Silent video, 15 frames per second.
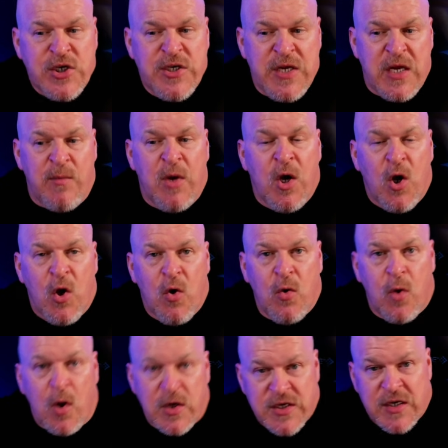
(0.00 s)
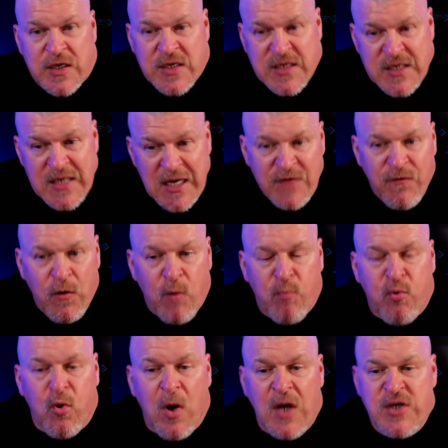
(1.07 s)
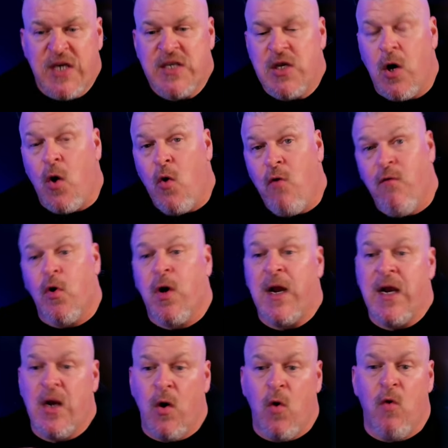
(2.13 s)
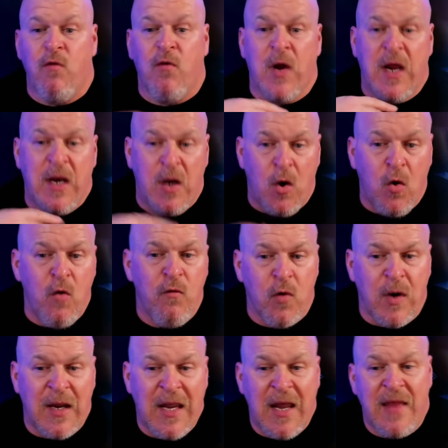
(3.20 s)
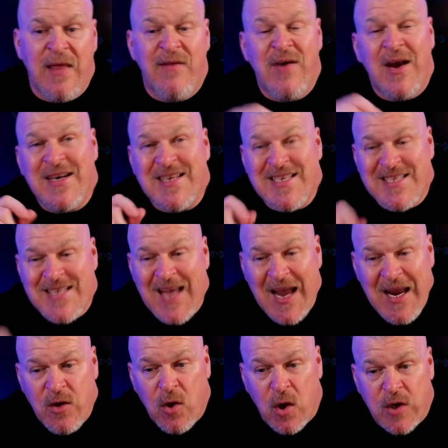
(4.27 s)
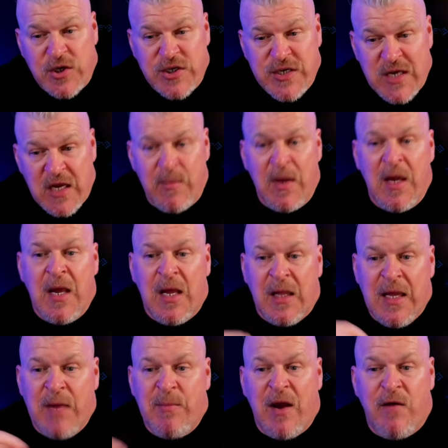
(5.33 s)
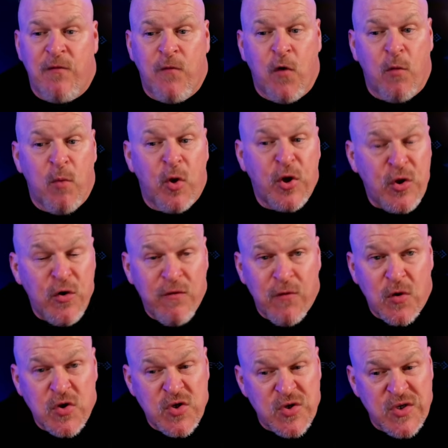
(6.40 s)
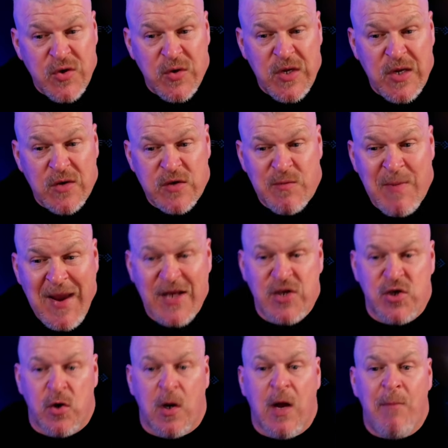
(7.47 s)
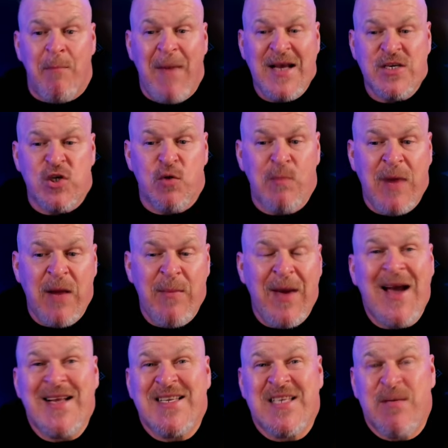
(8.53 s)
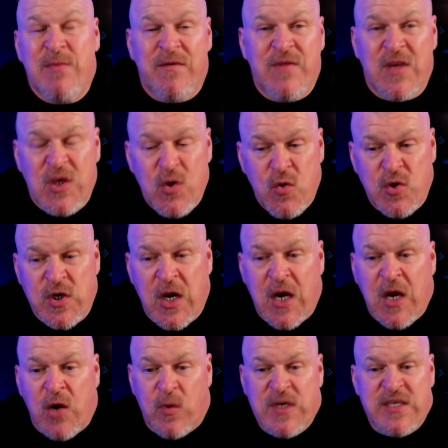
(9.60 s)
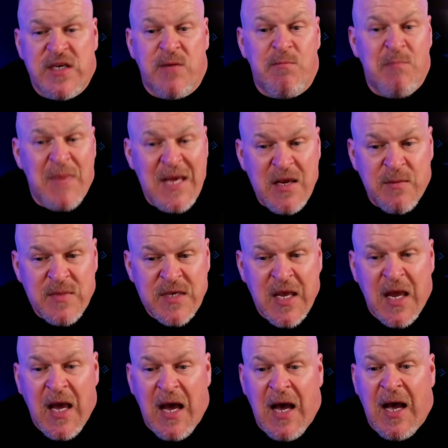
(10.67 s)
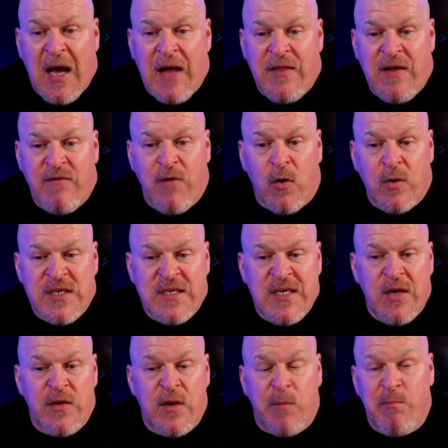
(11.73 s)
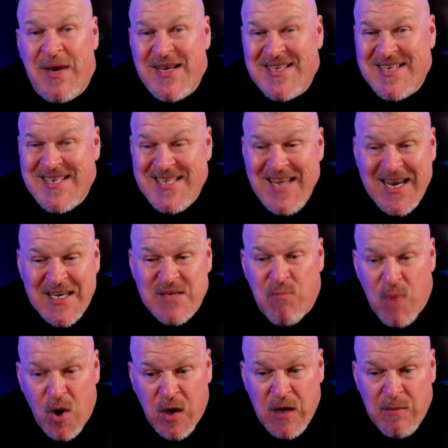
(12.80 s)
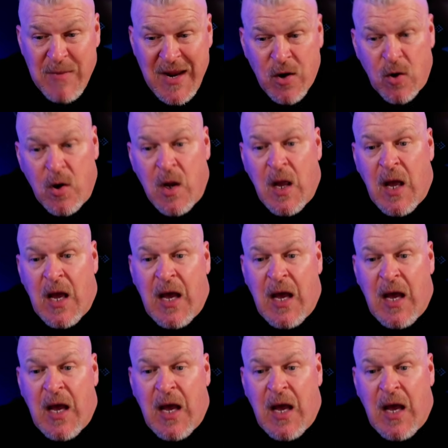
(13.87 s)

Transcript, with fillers: team who launched successful projects over and over and over again. They've got a design launch team led by a former Universal Studios manager, a mastermind behind some of the huge recent memes. They've already sealed the best DEX market maker.